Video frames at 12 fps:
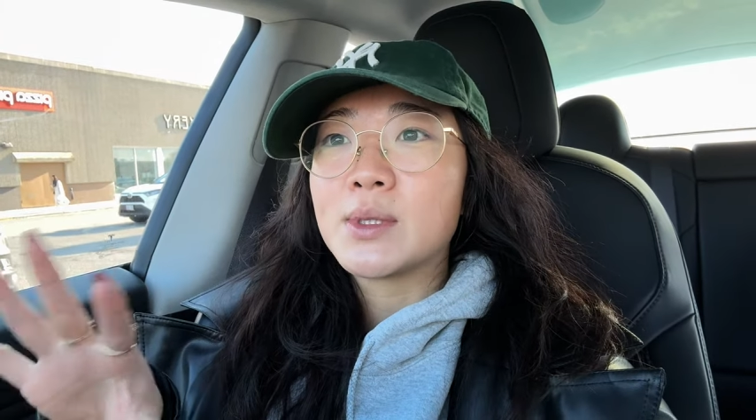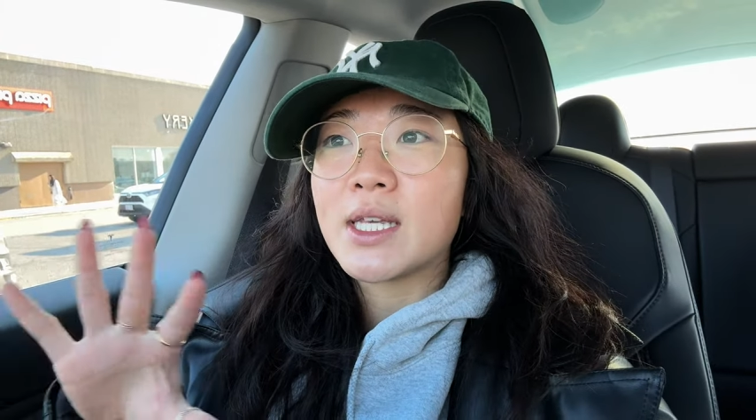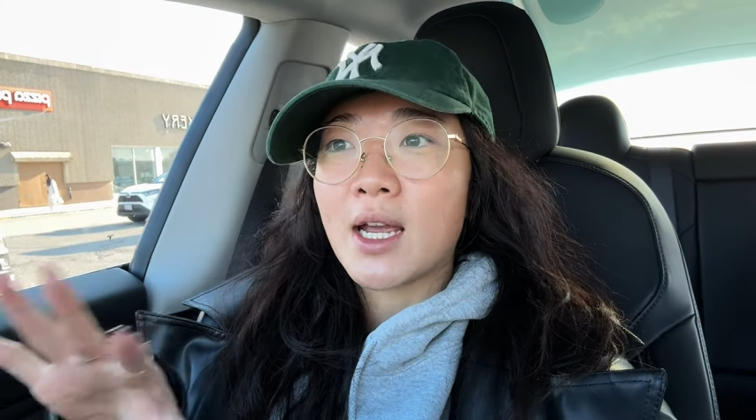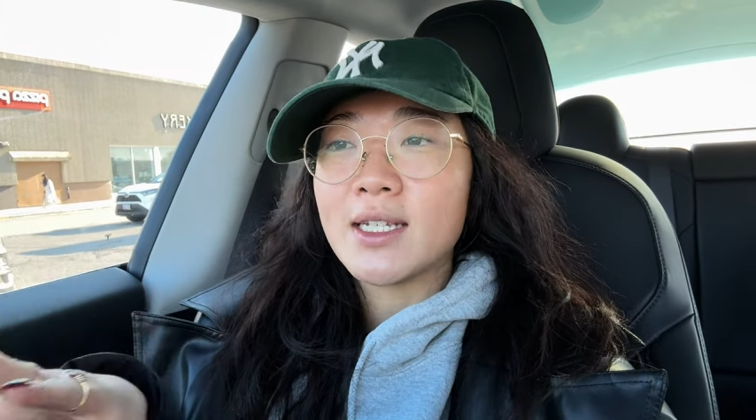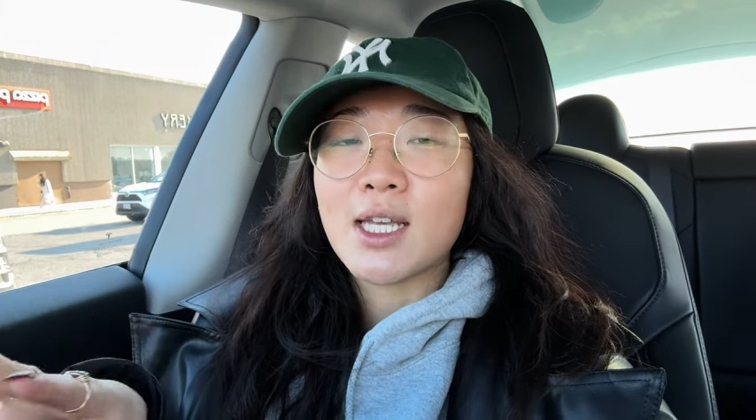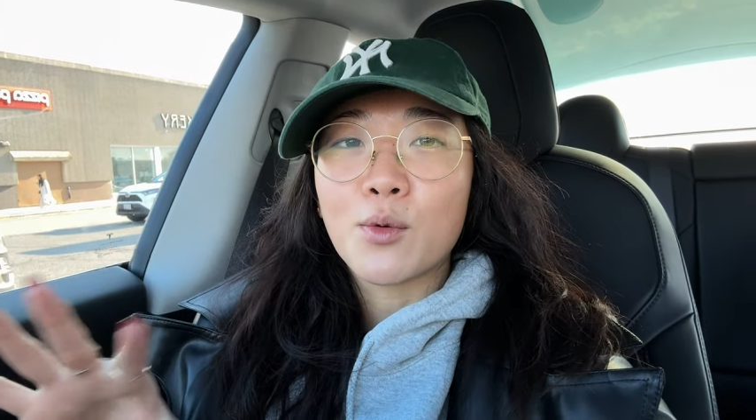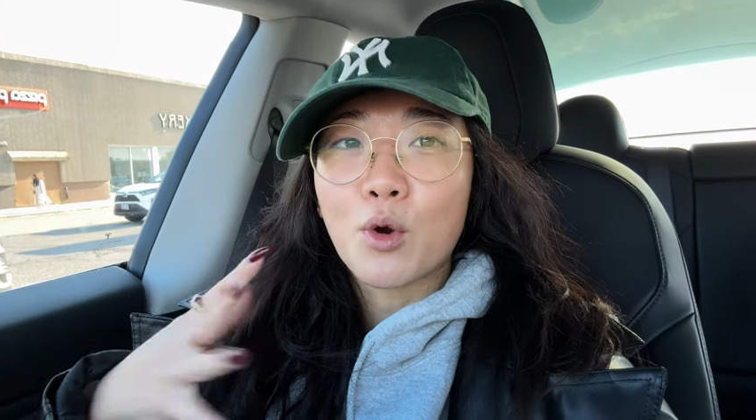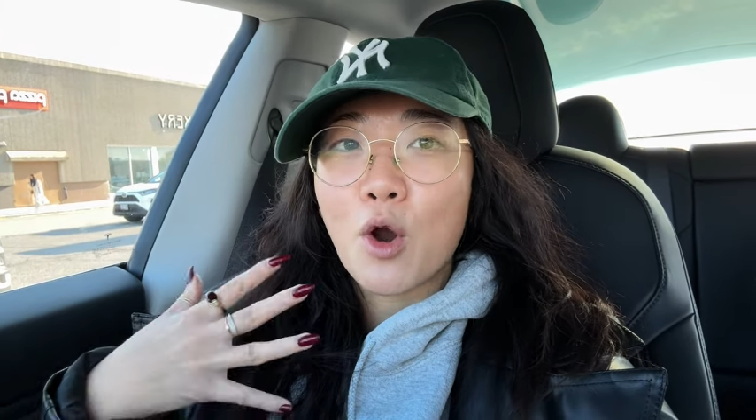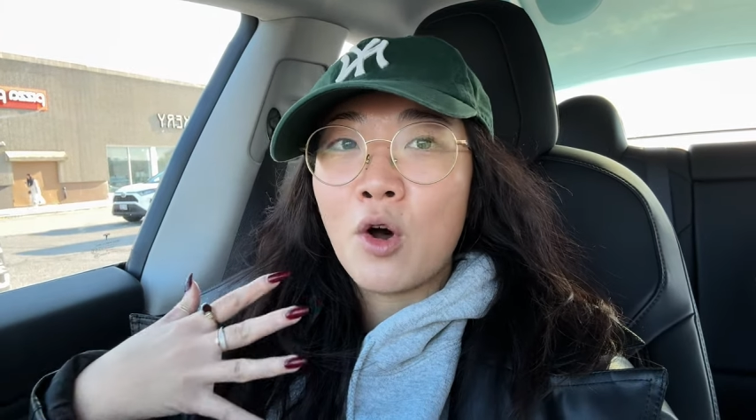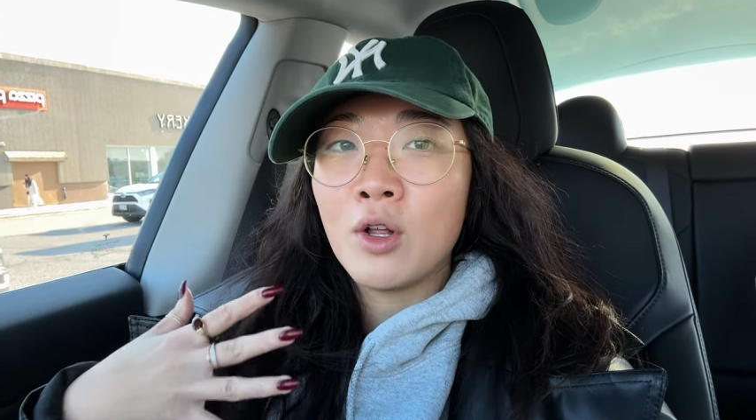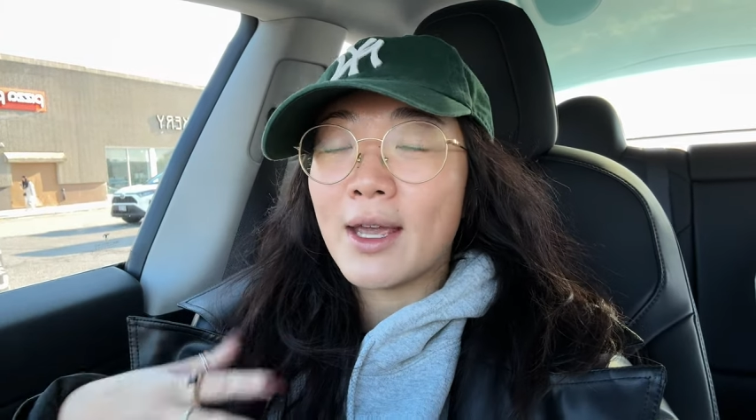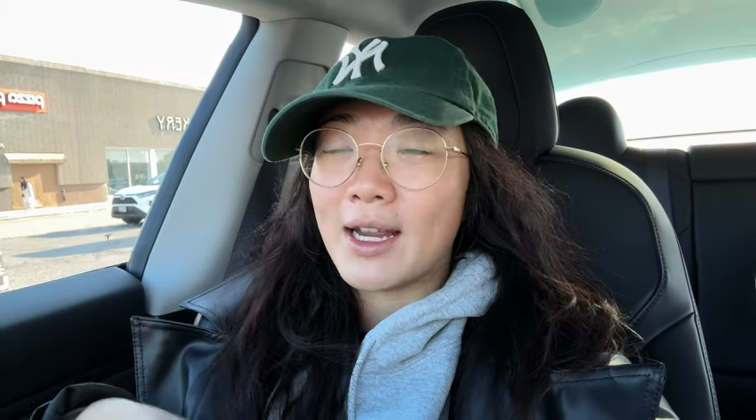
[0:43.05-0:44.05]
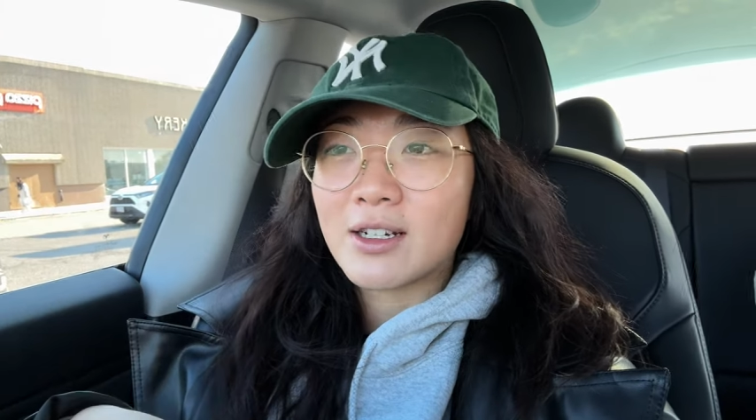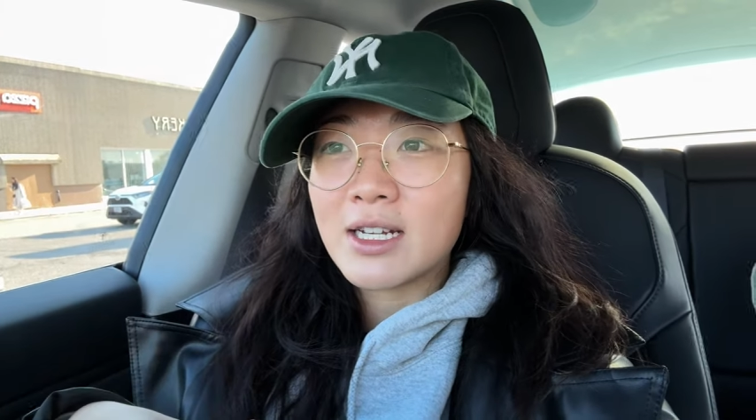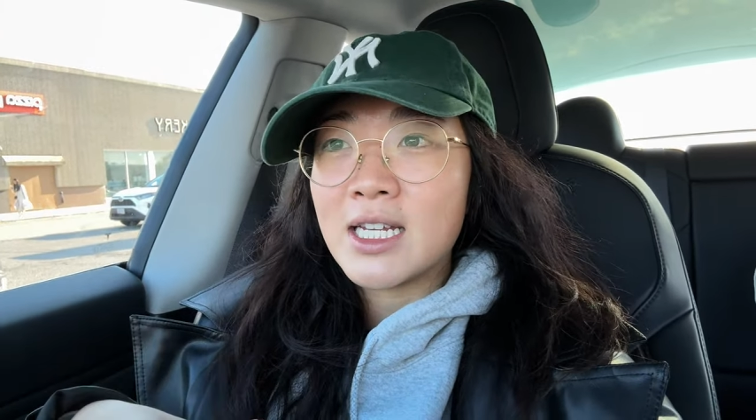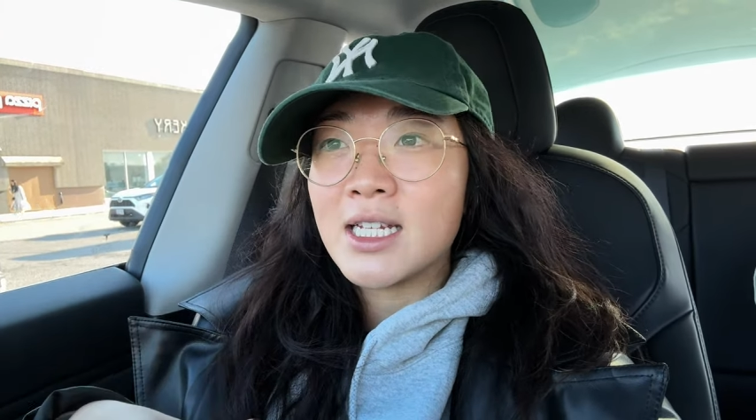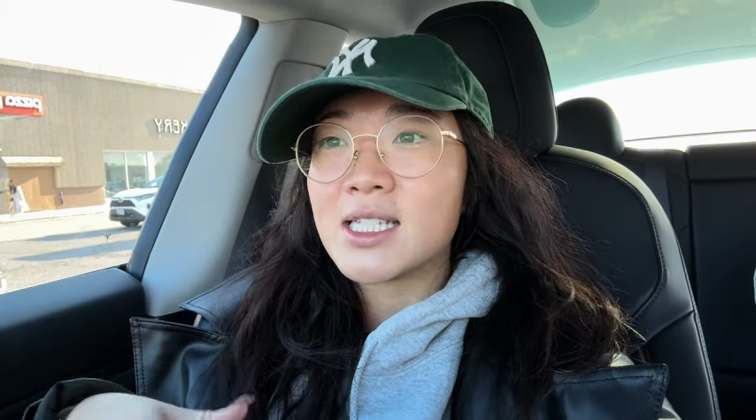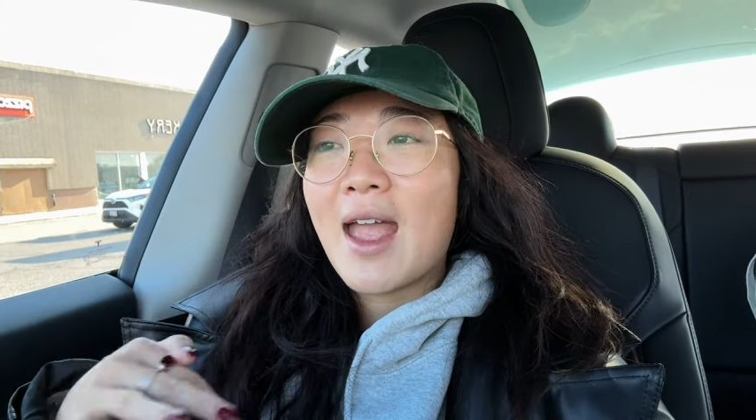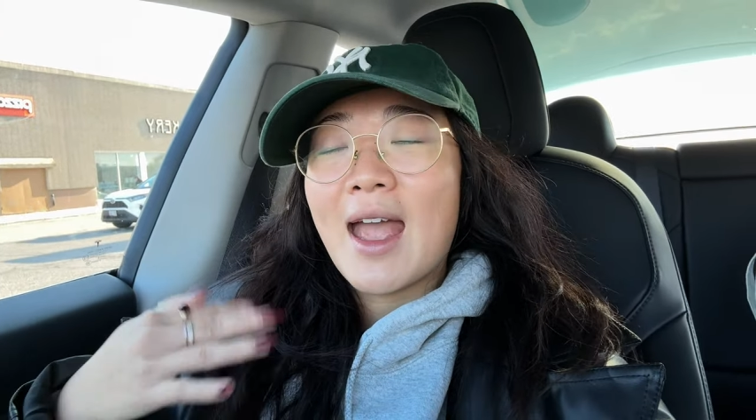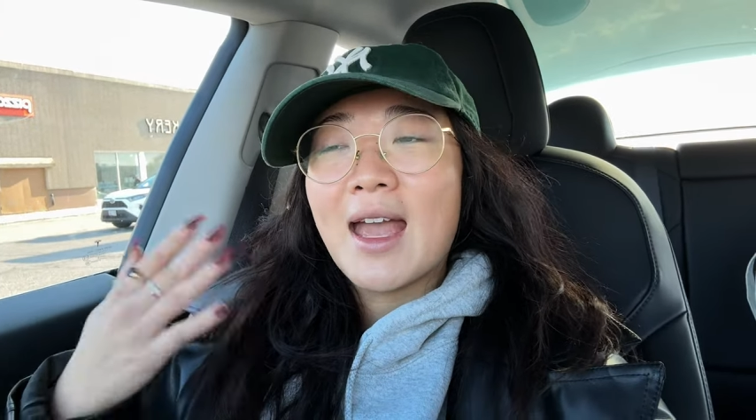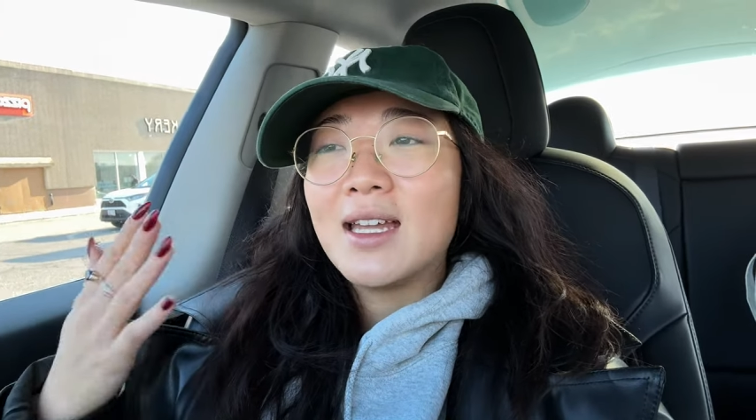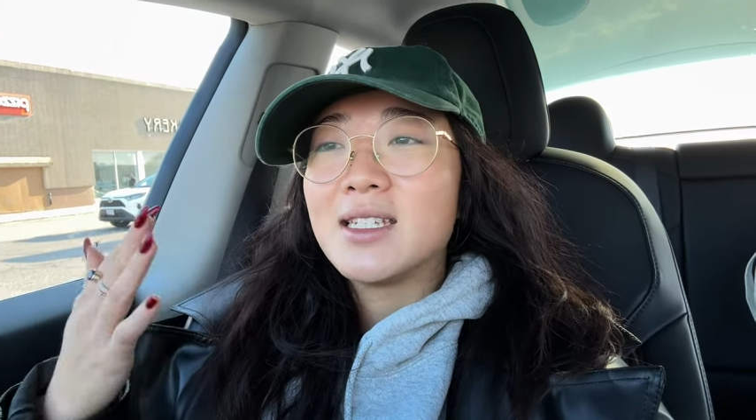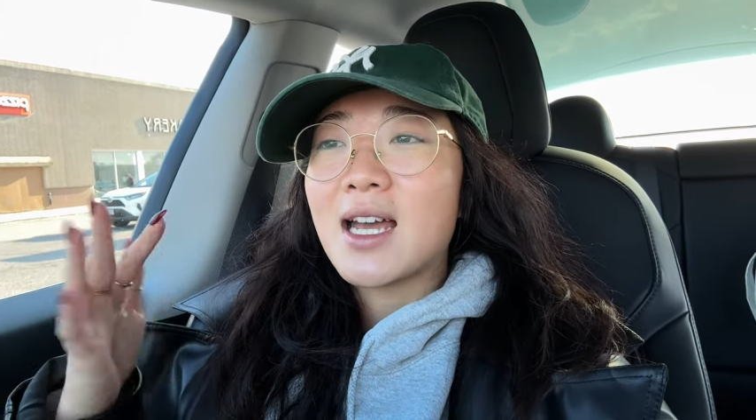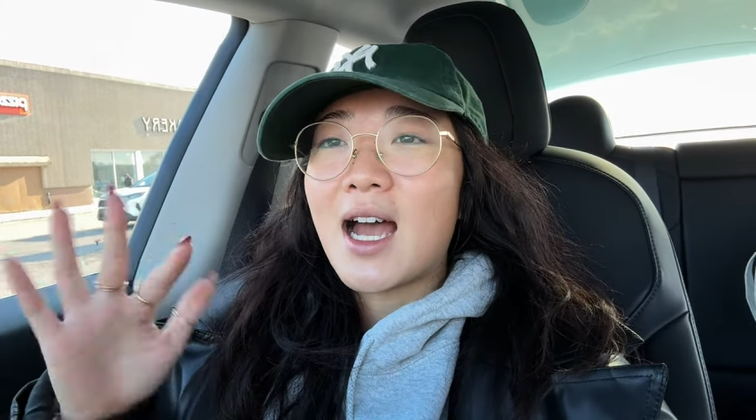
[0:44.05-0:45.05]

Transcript: Like I said, we're all Aries and